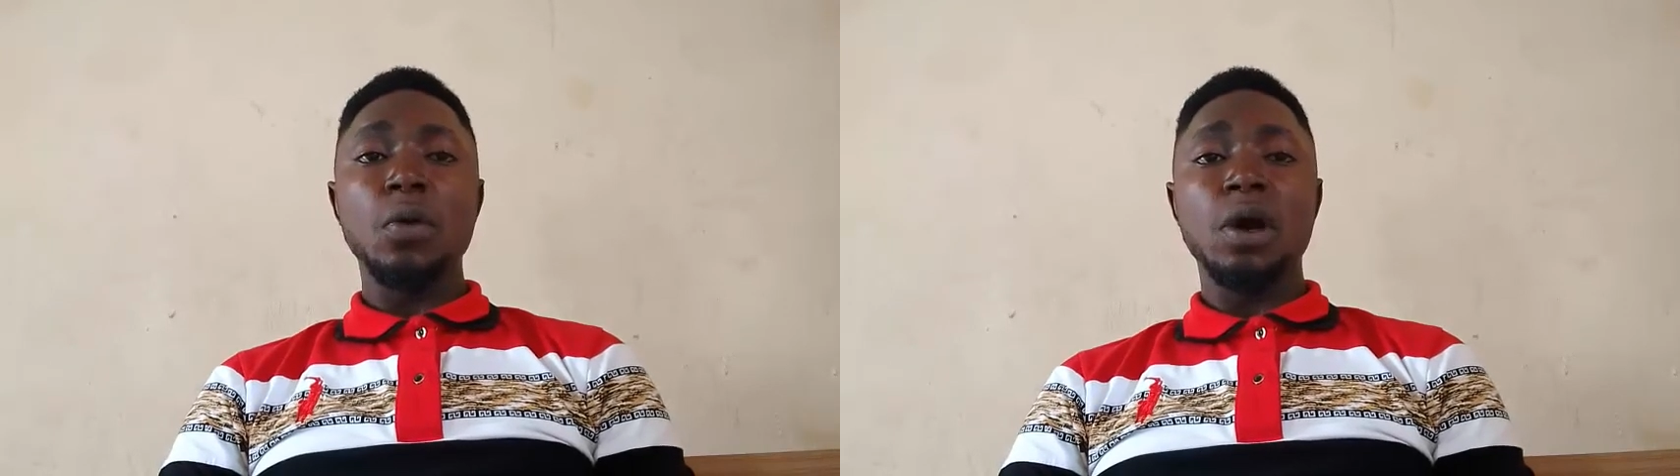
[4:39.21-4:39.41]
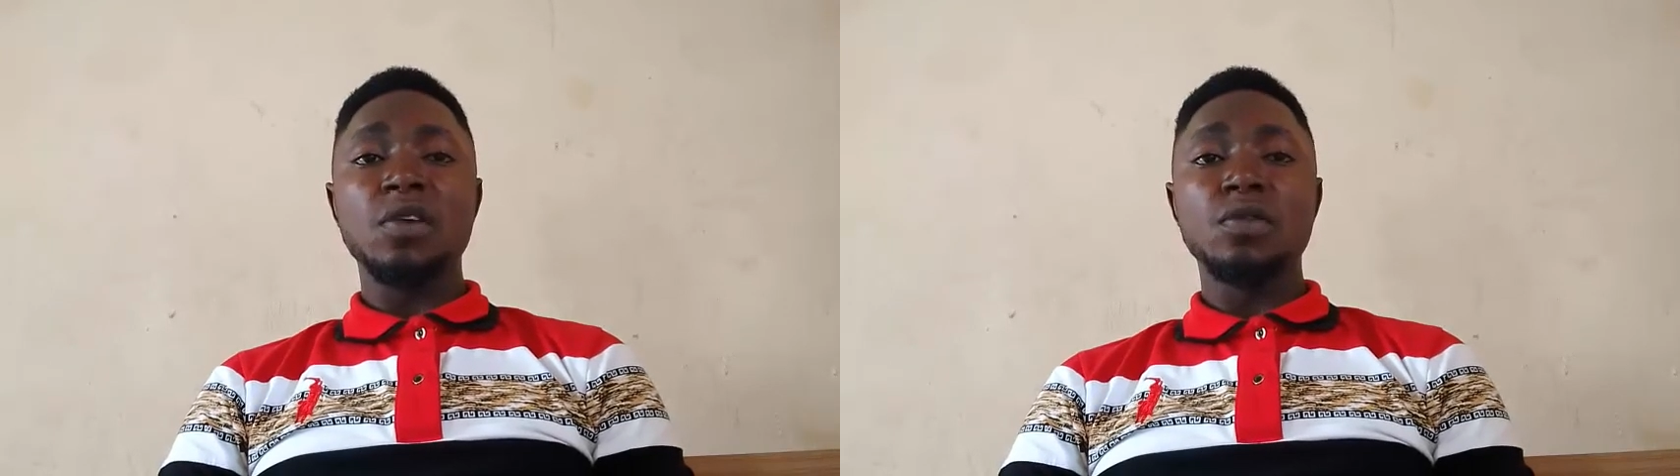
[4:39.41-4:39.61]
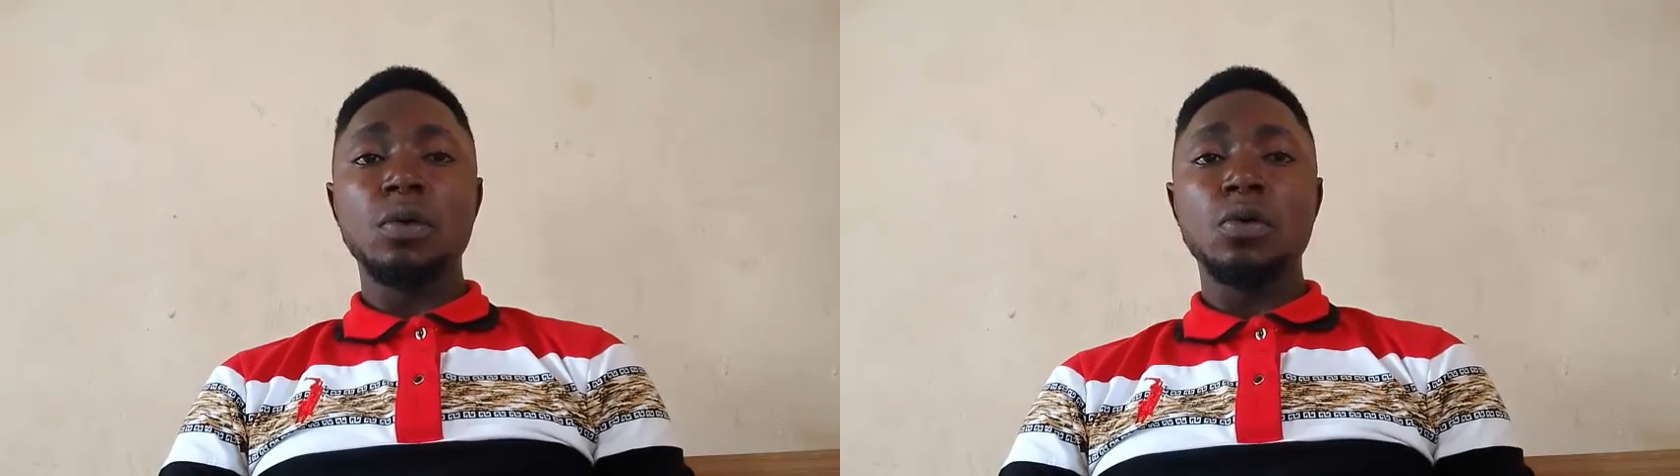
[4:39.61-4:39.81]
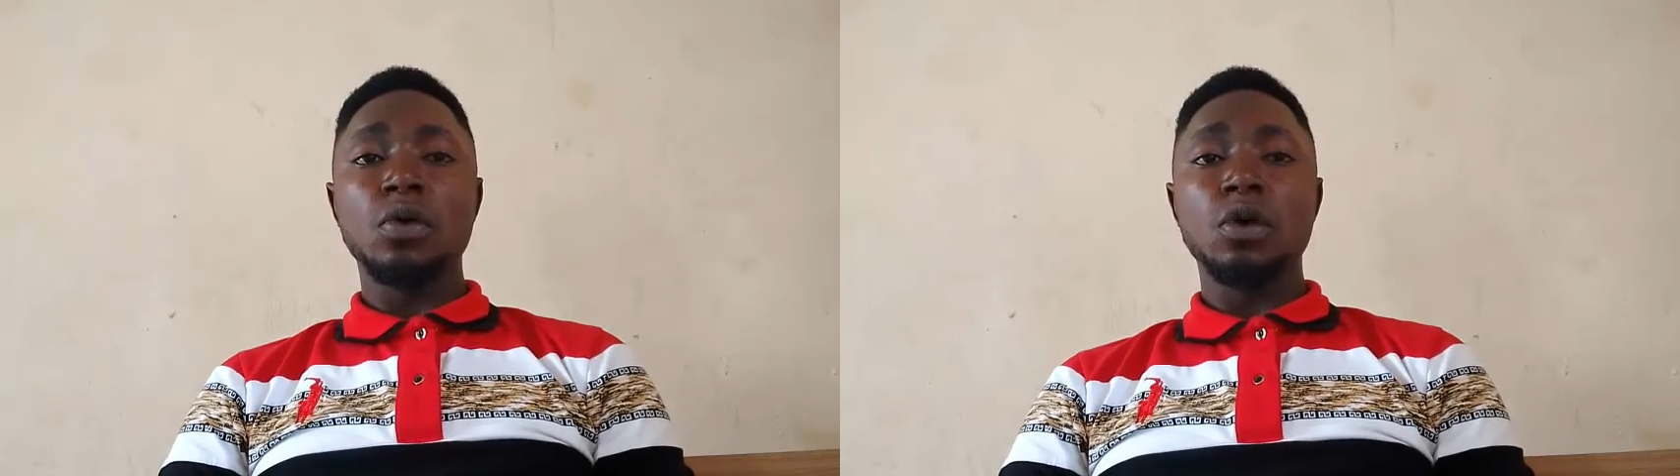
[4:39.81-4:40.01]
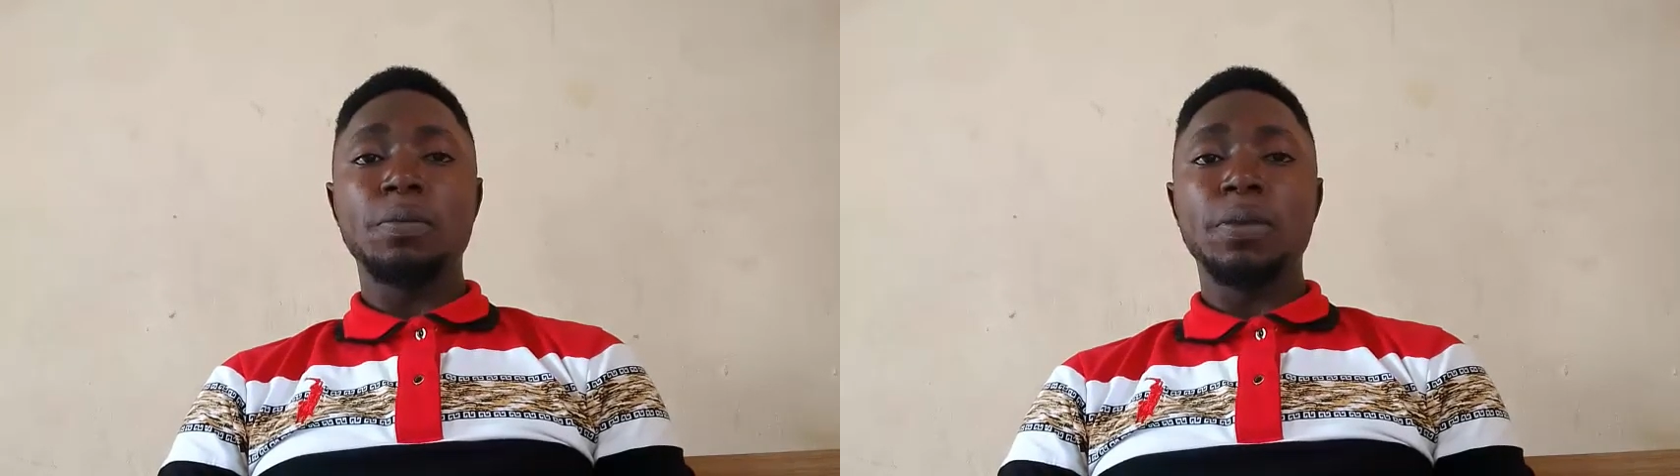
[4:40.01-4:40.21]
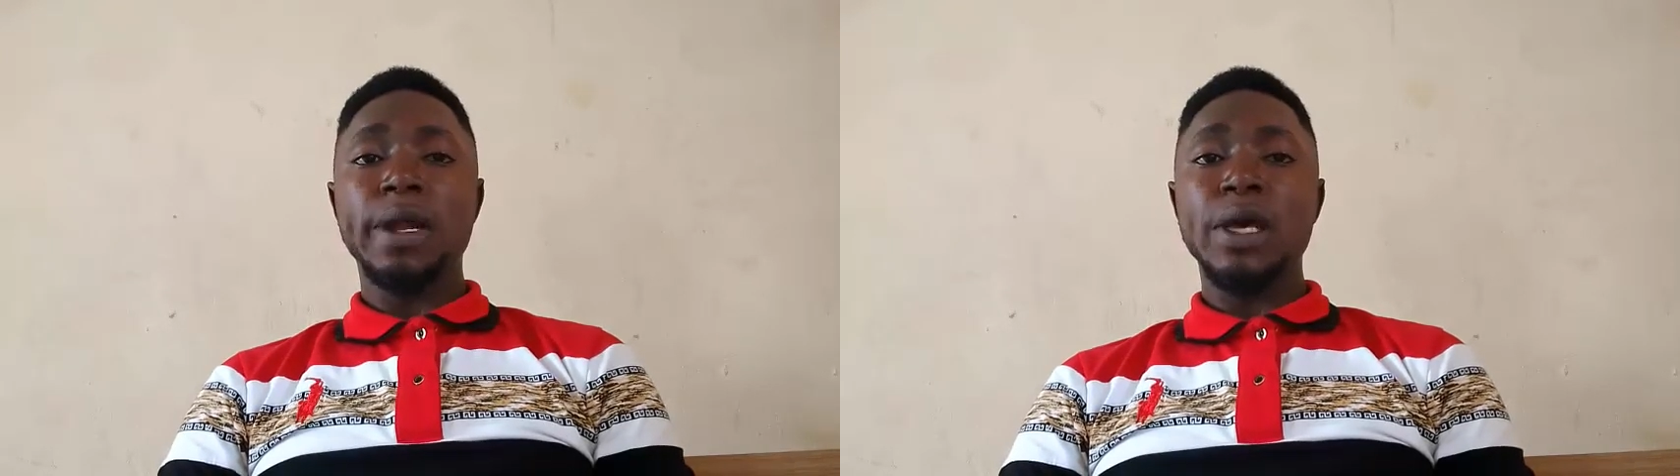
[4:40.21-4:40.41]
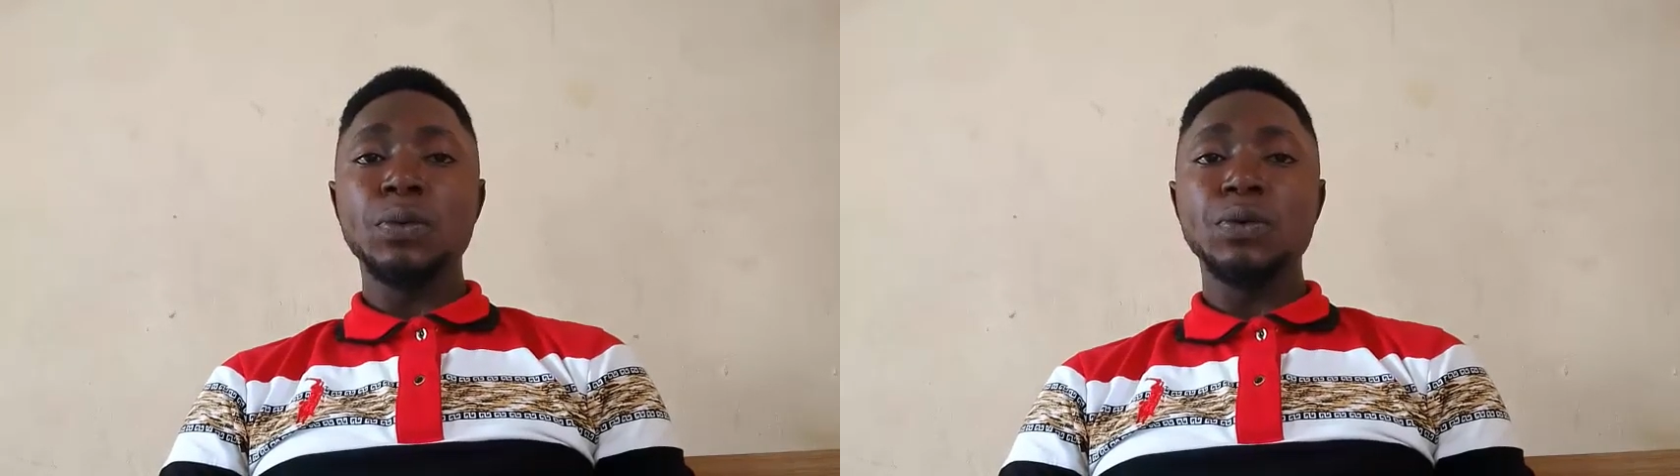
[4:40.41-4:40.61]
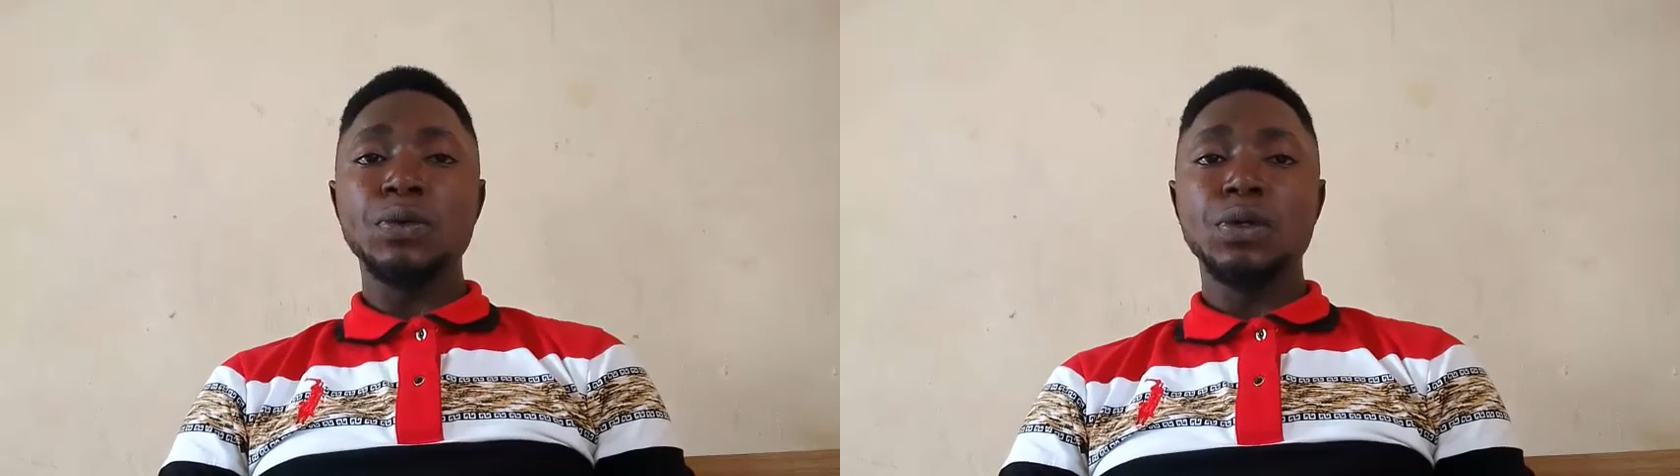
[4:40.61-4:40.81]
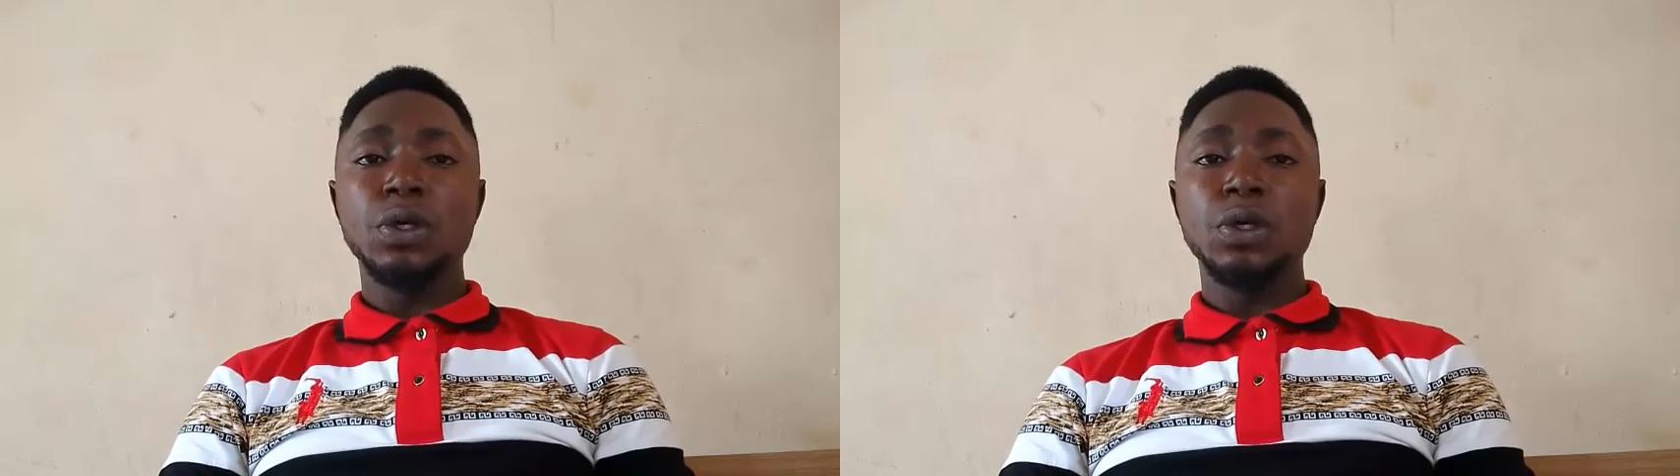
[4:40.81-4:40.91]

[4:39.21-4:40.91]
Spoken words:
we have what we call plywood.